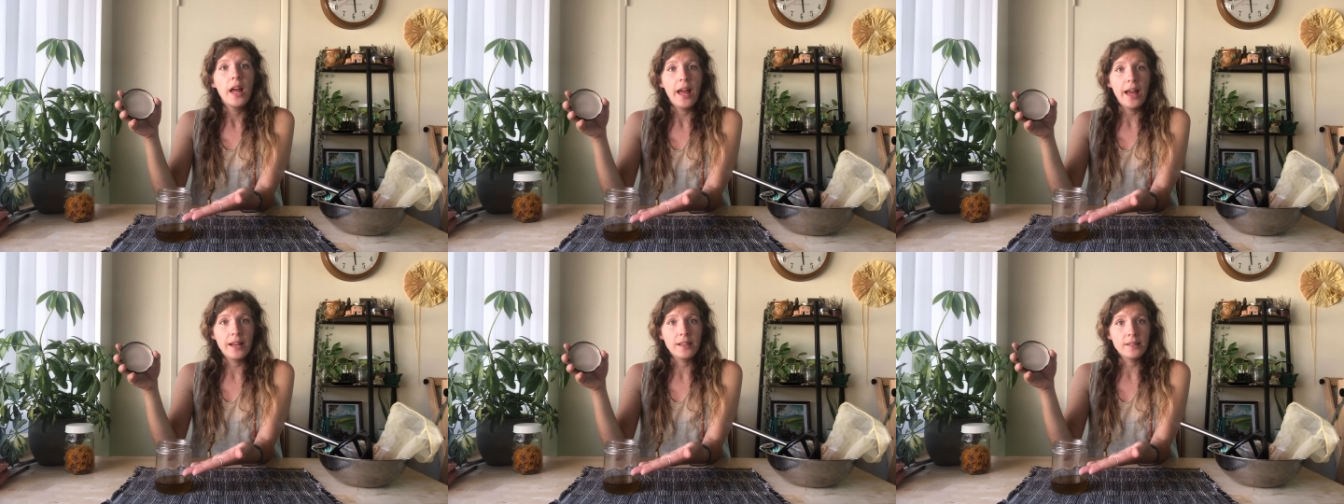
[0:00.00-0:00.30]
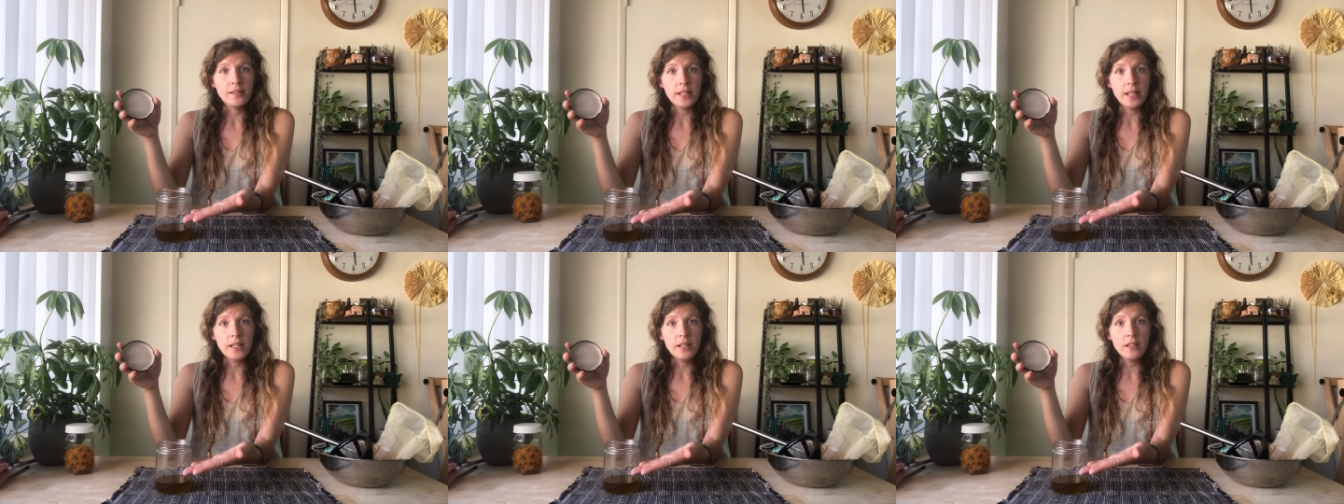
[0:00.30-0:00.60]

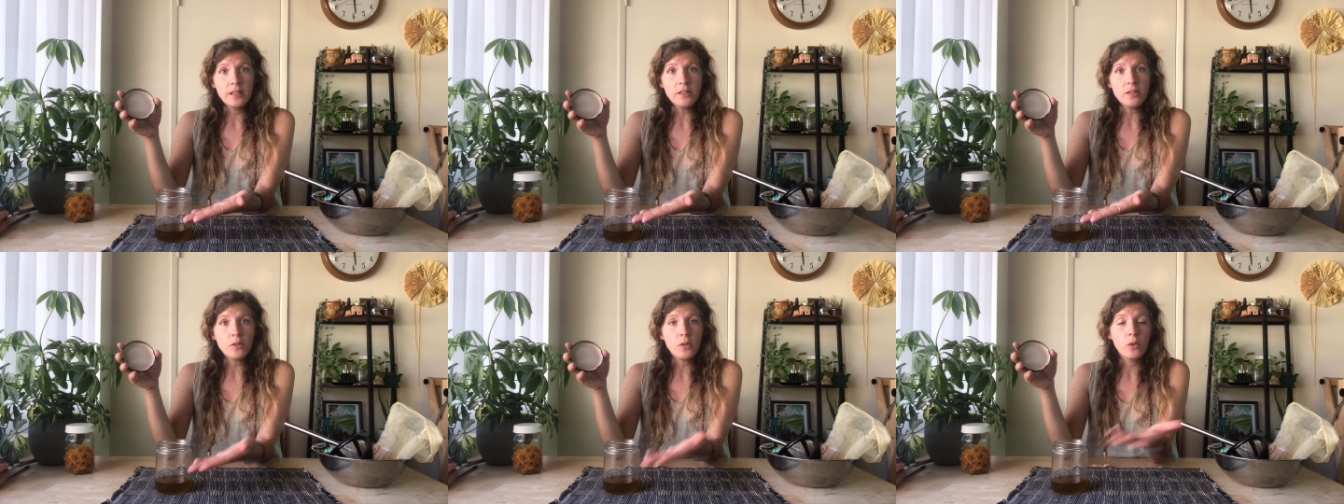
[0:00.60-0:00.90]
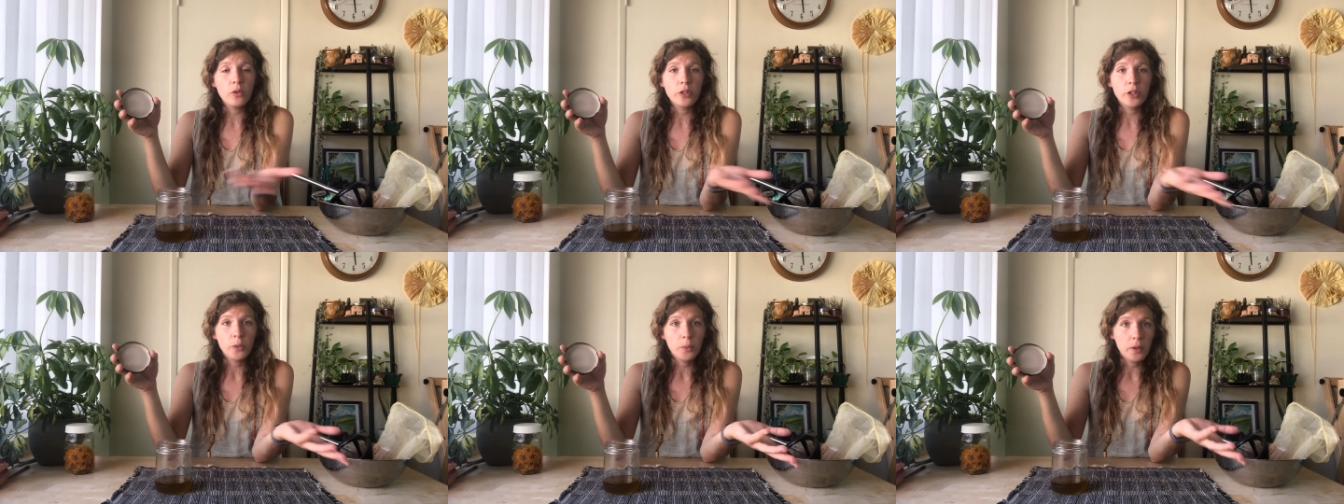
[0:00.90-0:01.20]
as is,
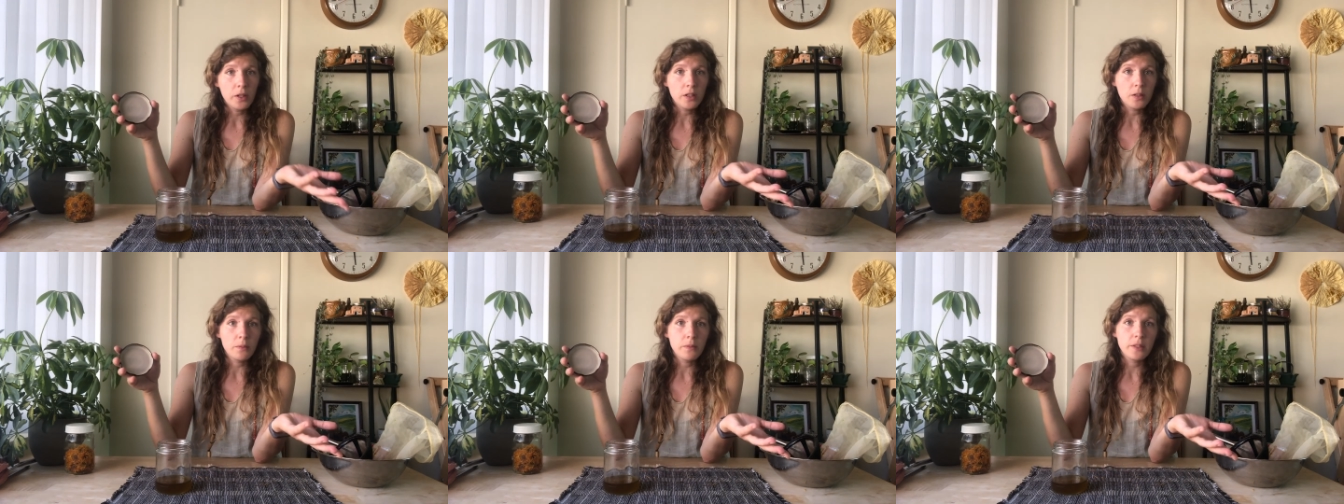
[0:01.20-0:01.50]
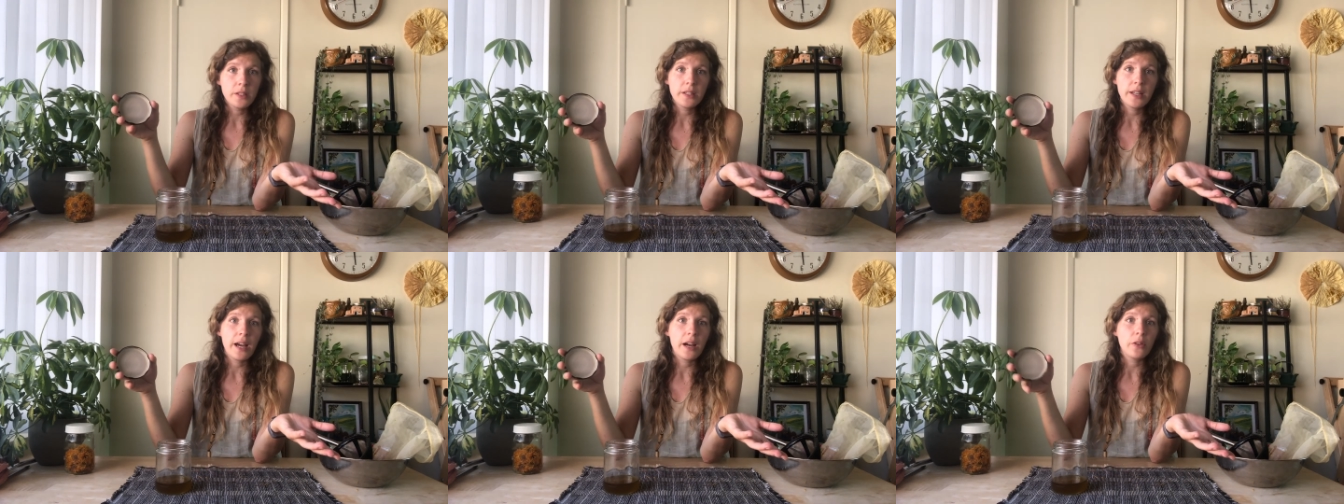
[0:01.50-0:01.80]
or you're welcome
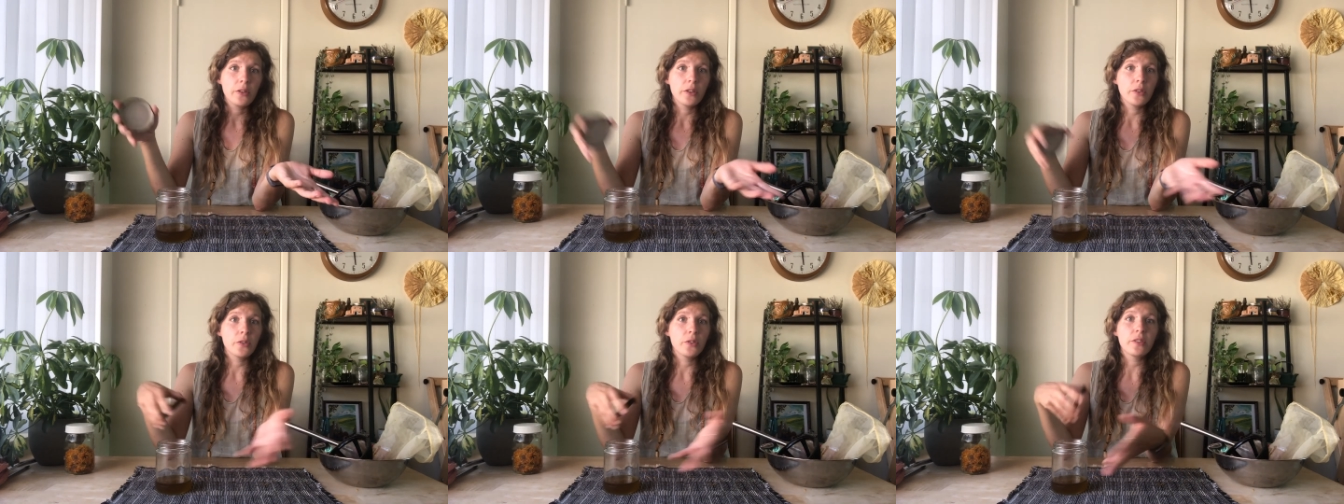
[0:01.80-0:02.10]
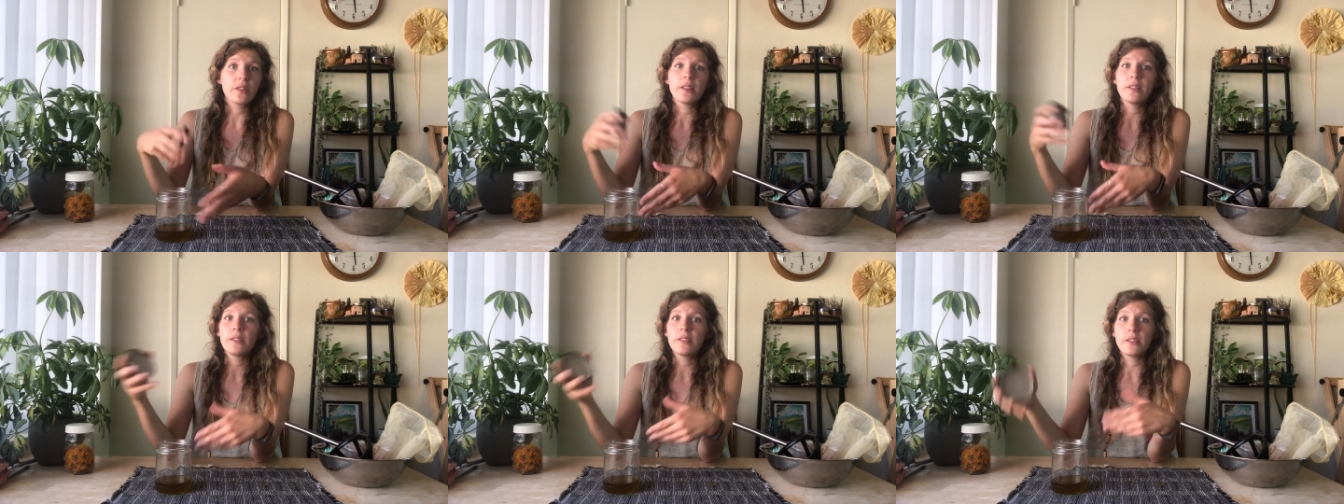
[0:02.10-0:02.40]
to now
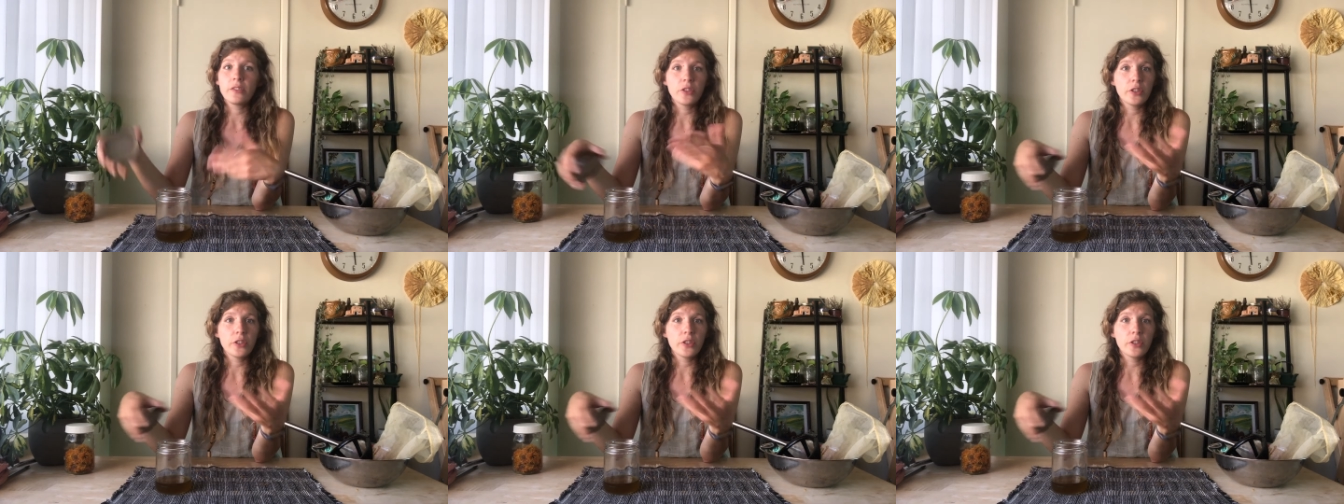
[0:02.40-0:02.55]
use this,